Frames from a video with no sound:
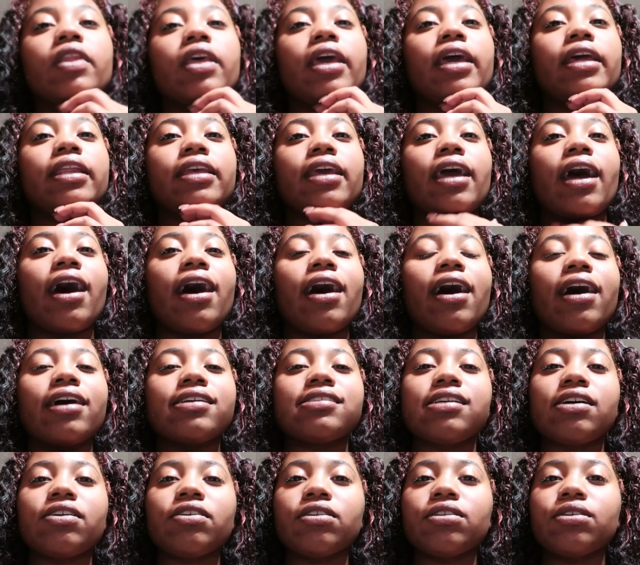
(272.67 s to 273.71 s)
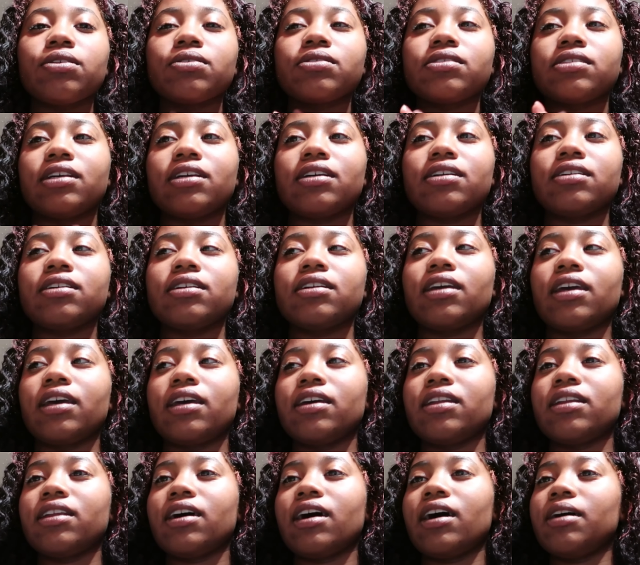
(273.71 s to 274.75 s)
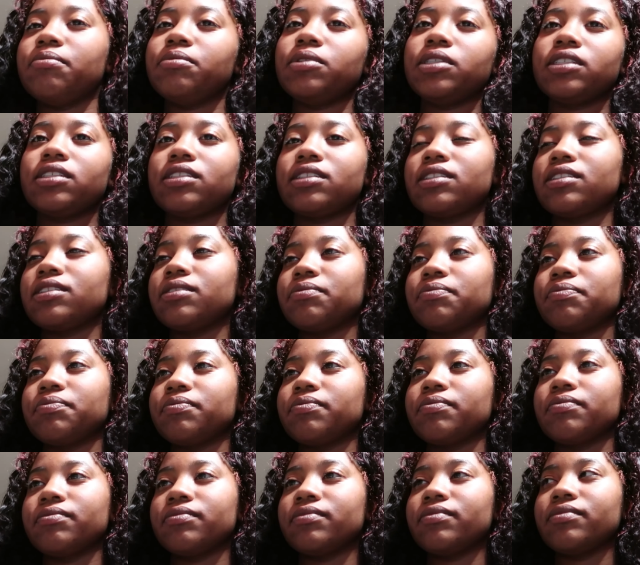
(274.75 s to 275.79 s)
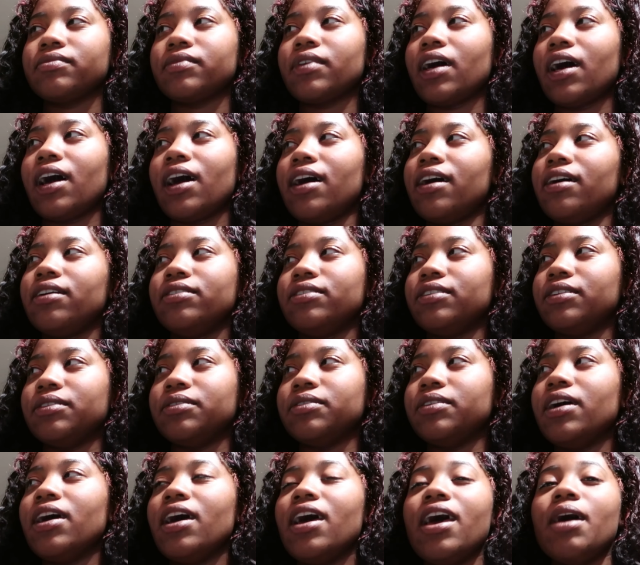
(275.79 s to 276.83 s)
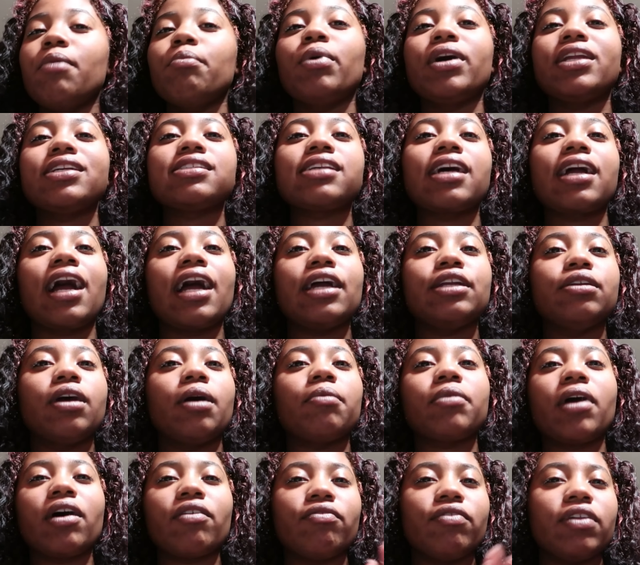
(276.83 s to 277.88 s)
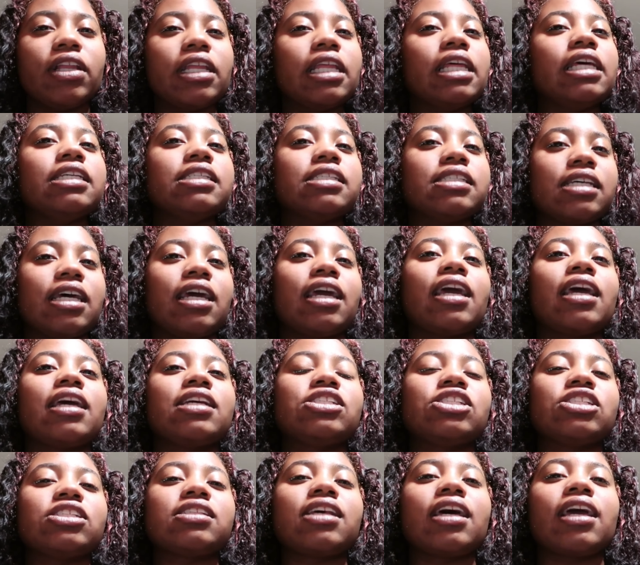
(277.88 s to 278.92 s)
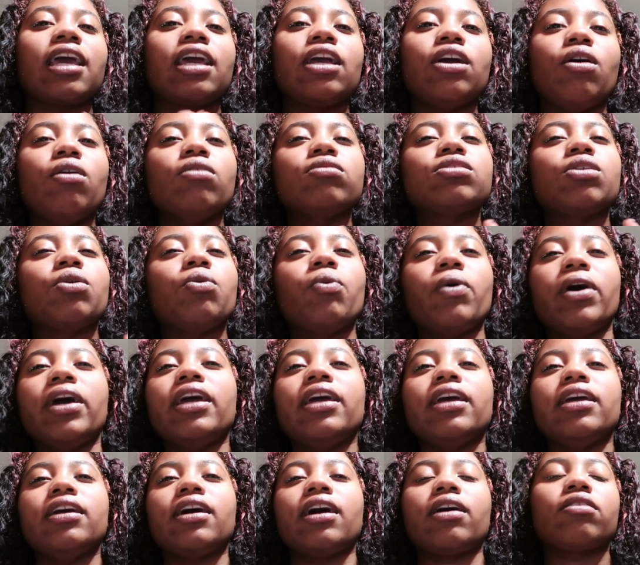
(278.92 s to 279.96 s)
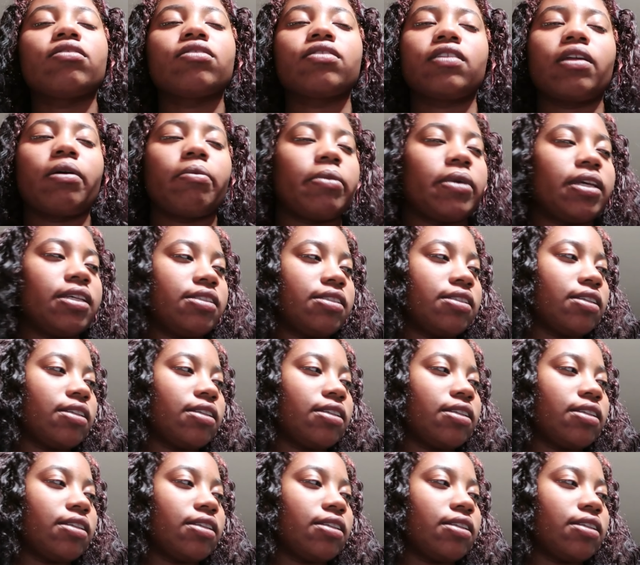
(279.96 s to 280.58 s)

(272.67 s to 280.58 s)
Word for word: and yeah I sound a little sick again I'm just I don't know. But it's like I, I'm not really sick. It's just like it goes away. I don't know if that makes